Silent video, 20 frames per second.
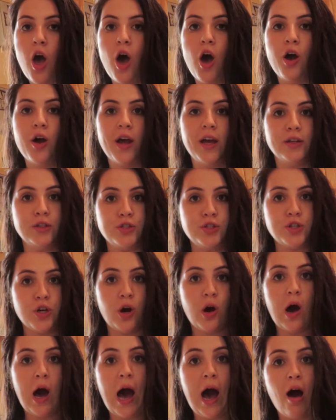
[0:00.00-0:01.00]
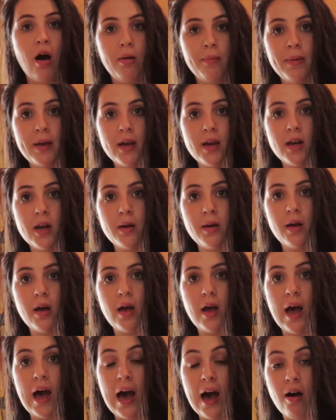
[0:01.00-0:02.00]
Okay, so how
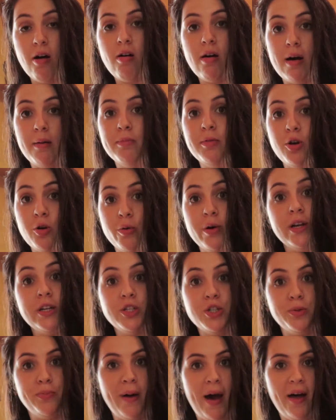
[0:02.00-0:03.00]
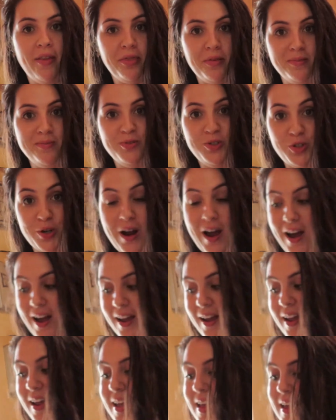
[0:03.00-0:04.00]
I'm going to pat them
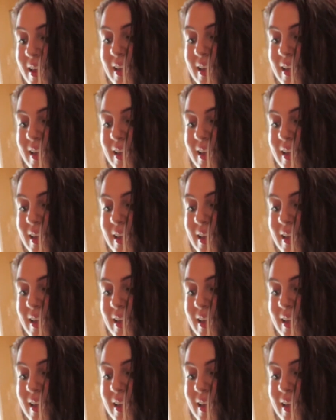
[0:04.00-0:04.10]
dry